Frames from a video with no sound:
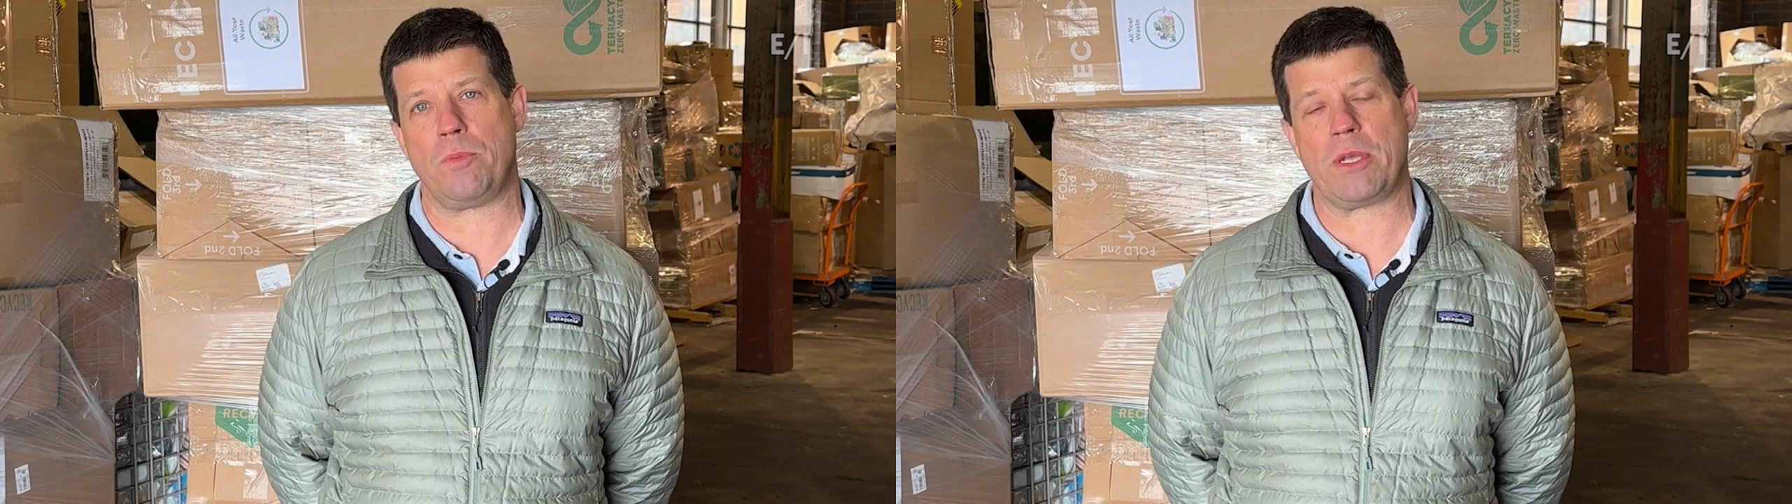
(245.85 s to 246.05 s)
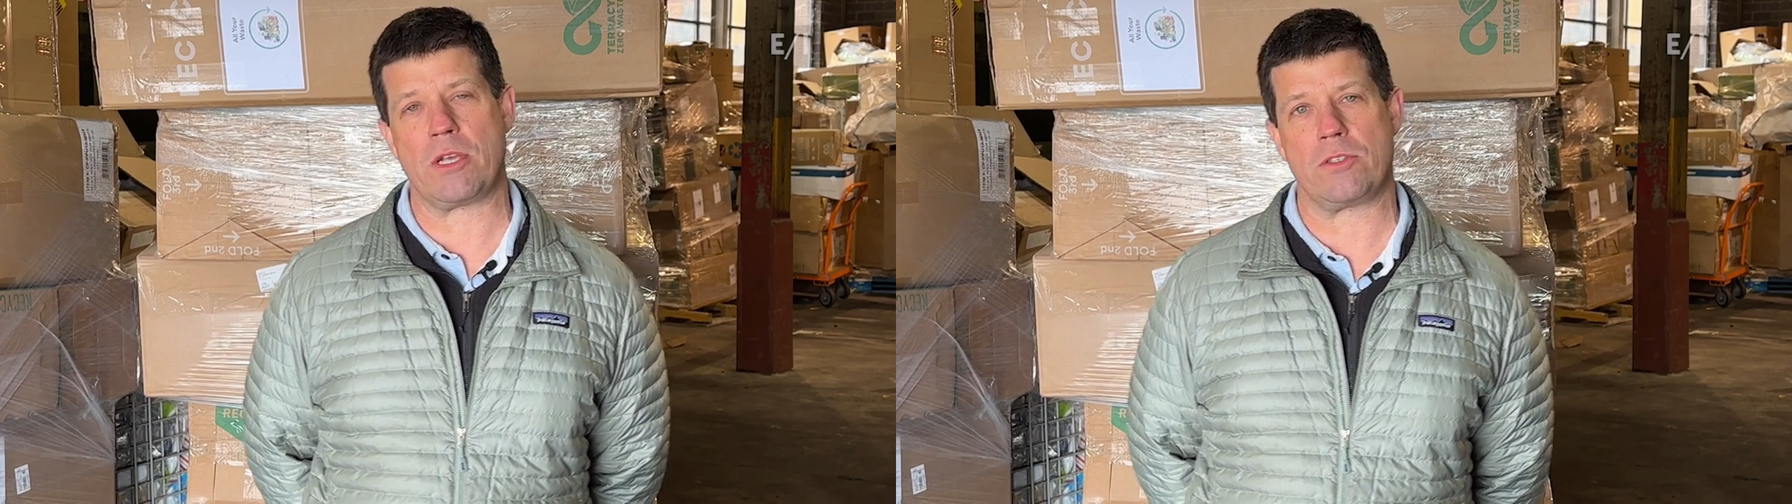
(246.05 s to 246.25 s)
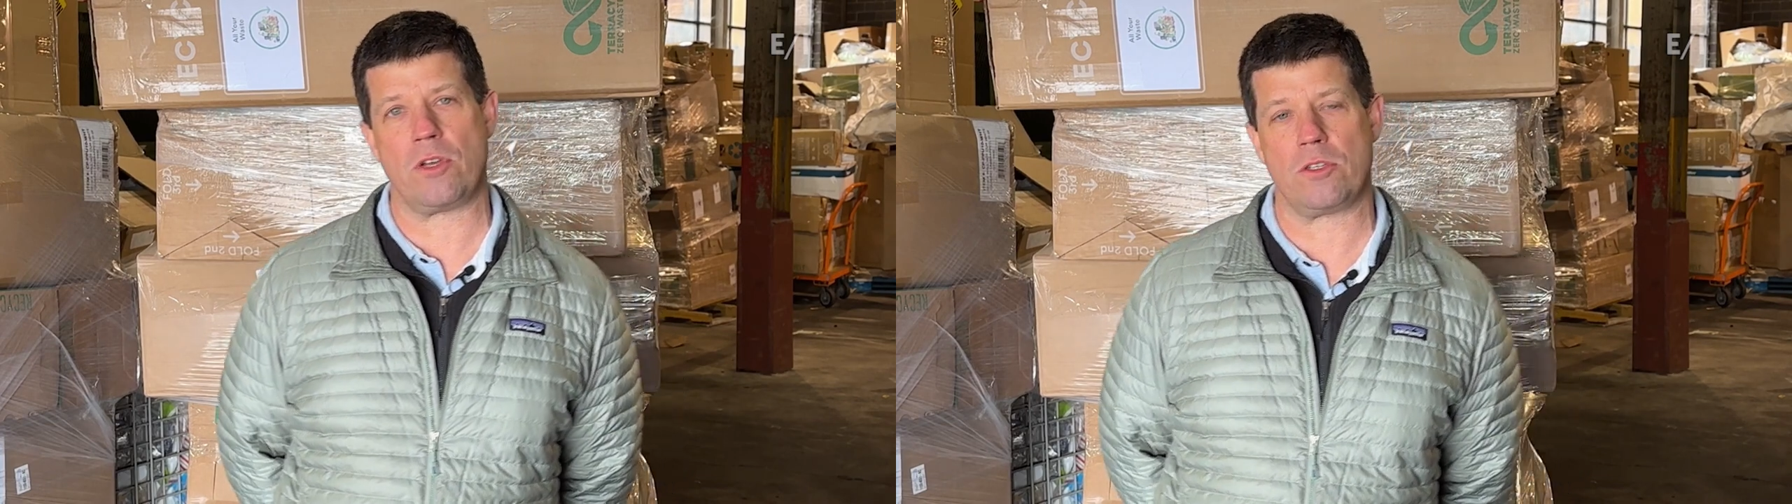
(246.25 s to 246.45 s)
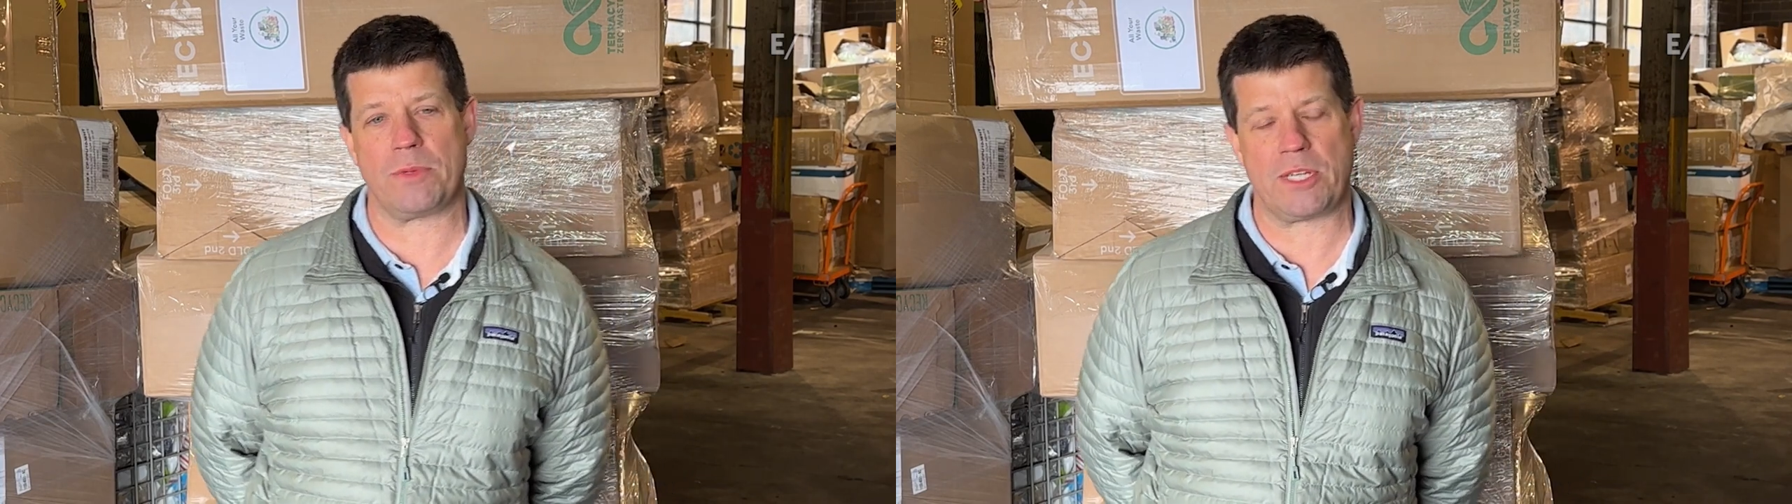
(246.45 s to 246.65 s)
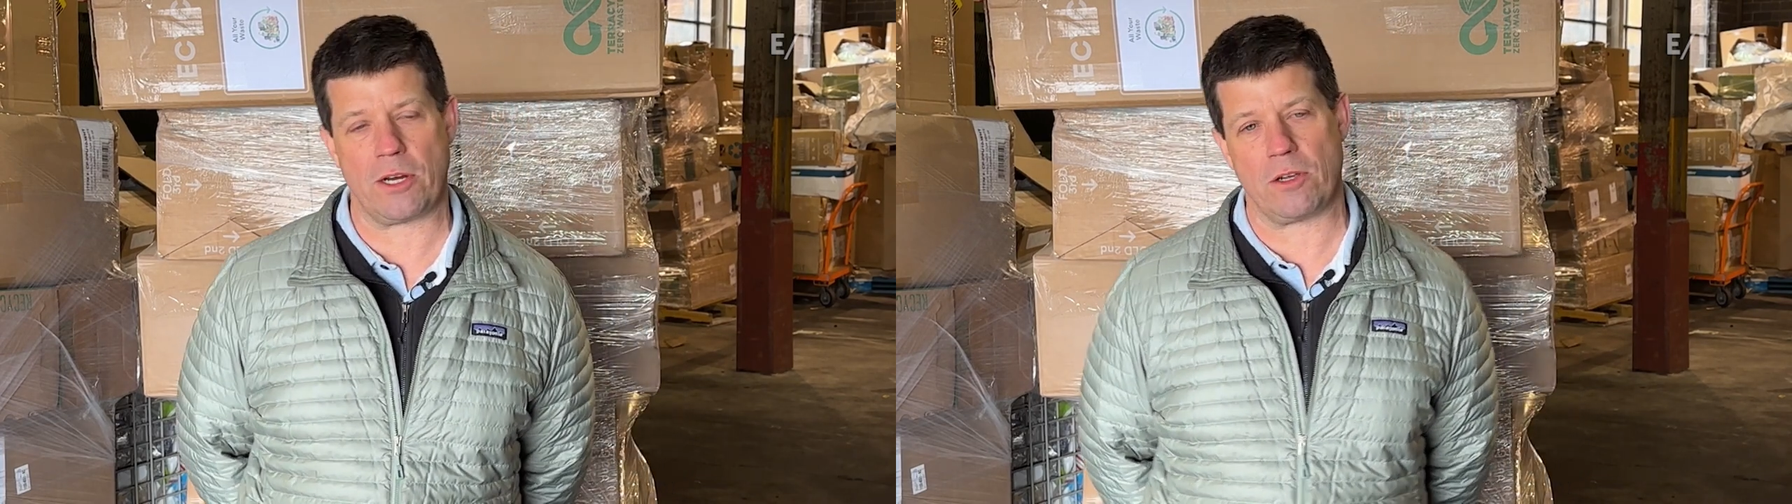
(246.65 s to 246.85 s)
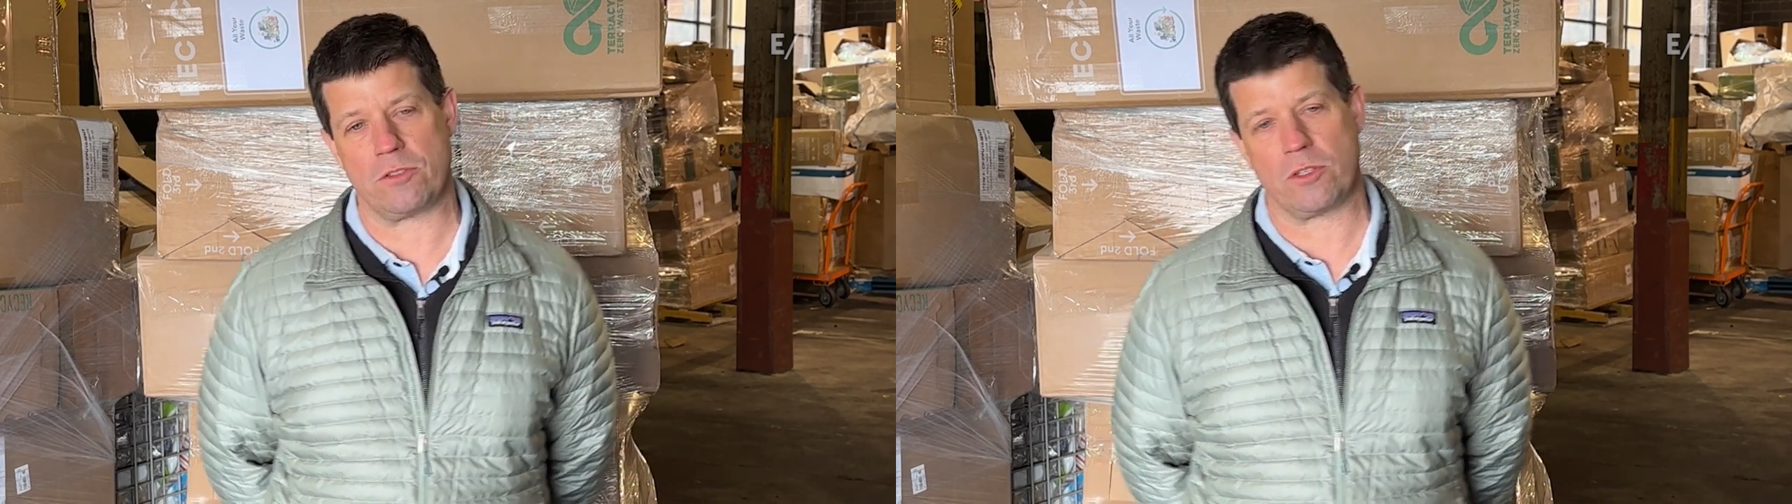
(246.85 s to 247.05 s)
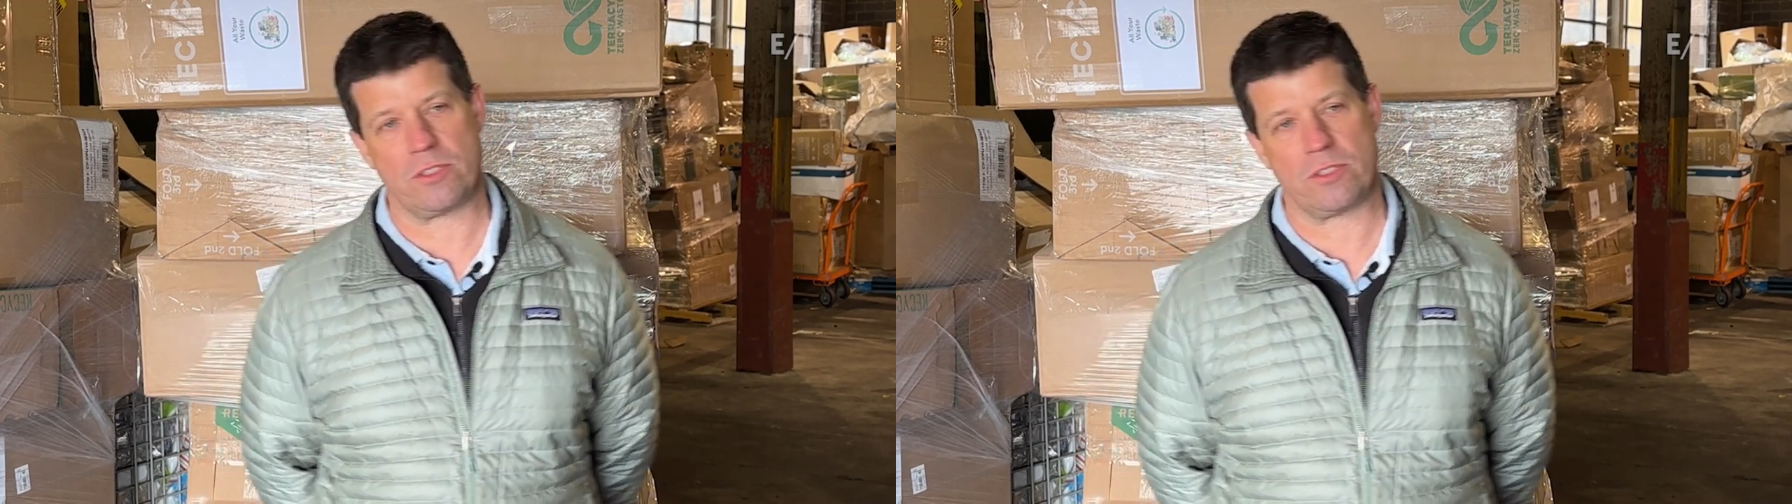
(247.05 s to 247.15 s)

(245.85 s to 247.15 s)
because those materials,